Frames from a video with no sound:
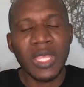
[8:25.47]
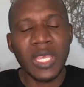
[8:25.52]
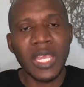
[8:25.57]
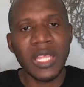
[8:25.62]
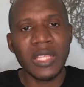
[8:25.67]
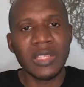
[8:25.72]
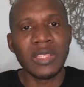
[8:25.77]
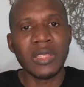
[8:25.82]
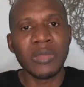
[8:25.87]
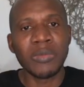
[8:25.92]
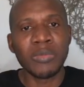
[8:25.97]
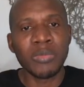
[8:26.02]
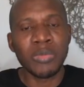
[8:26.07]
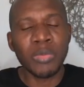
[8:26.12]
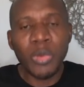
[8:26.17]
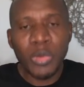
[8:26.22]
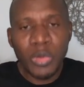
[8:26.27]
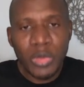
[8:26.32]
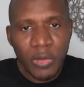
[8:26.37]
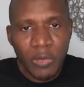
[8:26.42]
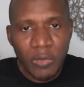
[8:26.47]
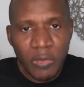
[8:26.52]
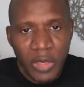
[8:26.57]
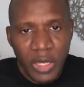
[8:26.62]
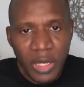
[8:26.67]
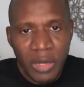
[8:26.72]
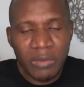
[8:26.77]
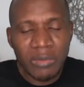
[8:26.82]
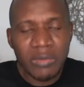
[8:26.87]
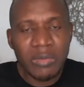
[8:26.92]
and both of
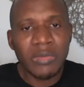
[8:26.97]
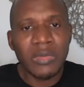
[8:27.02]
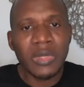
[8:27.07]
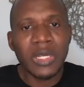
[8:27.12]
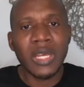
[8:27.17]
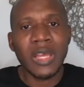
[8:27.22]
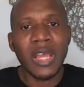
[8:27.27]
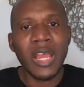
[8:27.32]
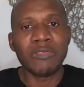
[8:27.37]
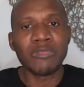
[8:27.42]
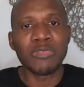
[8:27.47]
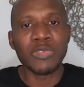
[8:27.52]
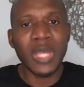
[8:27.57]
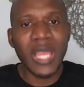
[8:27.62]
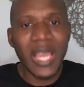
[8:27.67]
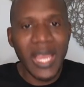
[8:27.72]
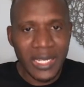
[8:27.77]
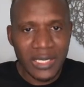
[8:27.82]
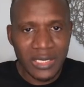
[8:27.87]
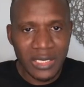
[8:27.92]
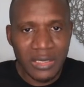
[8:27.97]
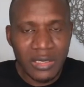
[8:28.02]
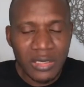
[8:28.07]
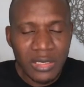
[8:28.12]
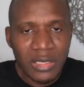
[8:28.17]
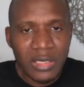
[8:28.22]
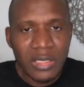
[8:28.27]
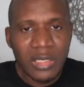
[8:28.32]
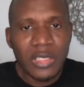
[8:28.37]
them have reacted.